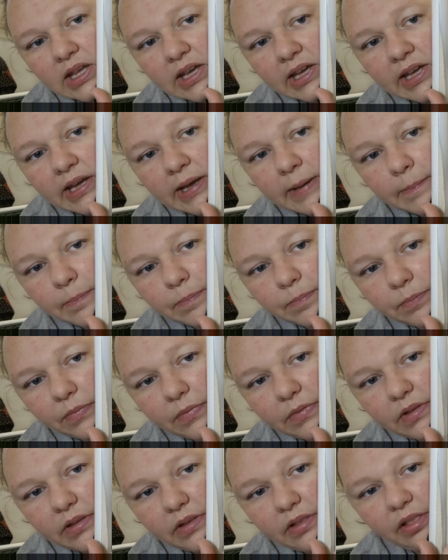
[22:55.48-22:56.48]
Um,
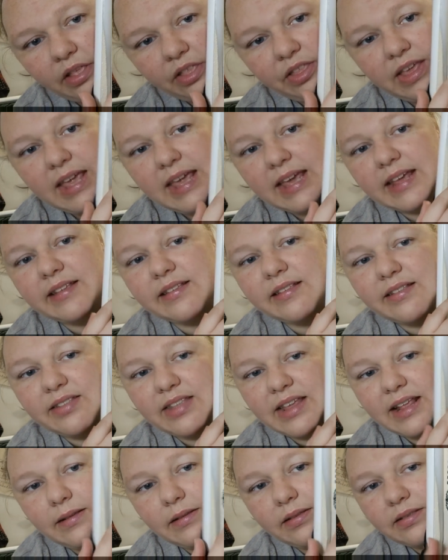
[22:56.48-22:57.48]
the thing is,
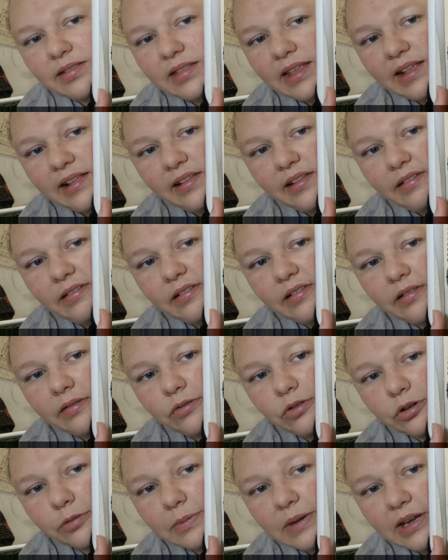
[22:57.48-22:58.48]
these this
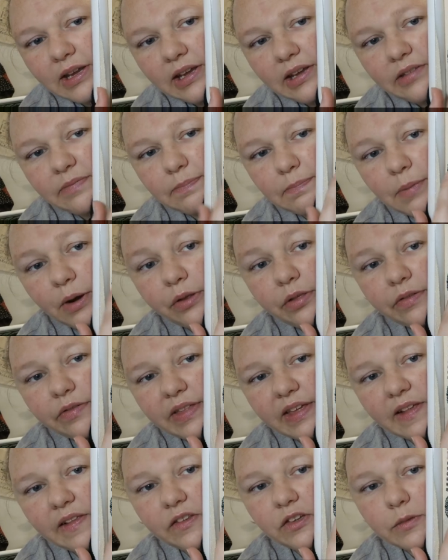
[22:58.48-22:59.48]
took me both of
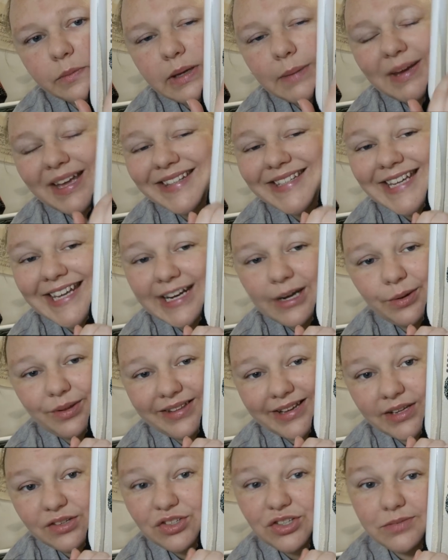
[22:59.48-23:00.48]
these took me about ten
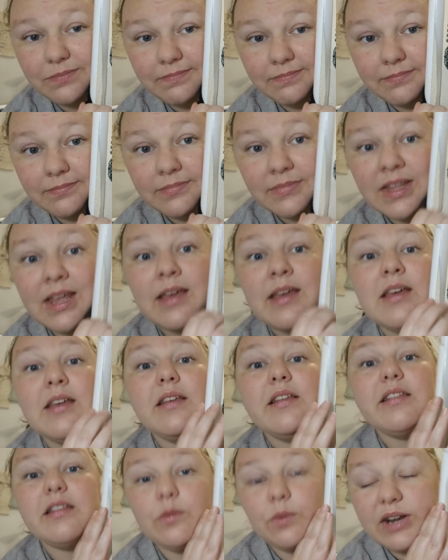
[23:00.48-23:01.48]
hours each.
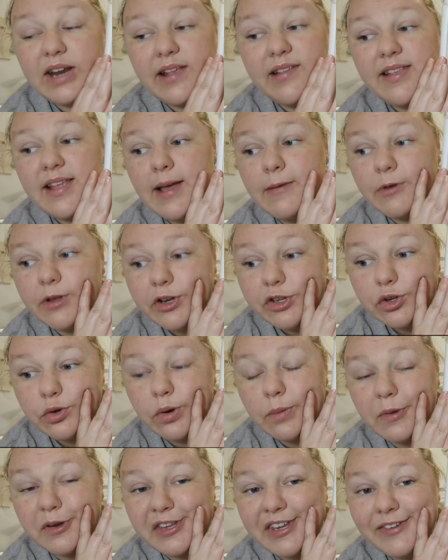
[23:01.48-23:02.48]
So when I say I'm going to
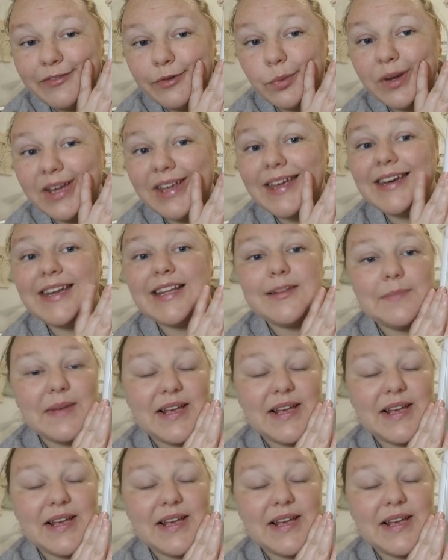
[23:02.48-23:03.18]
do a motif a weekend, it's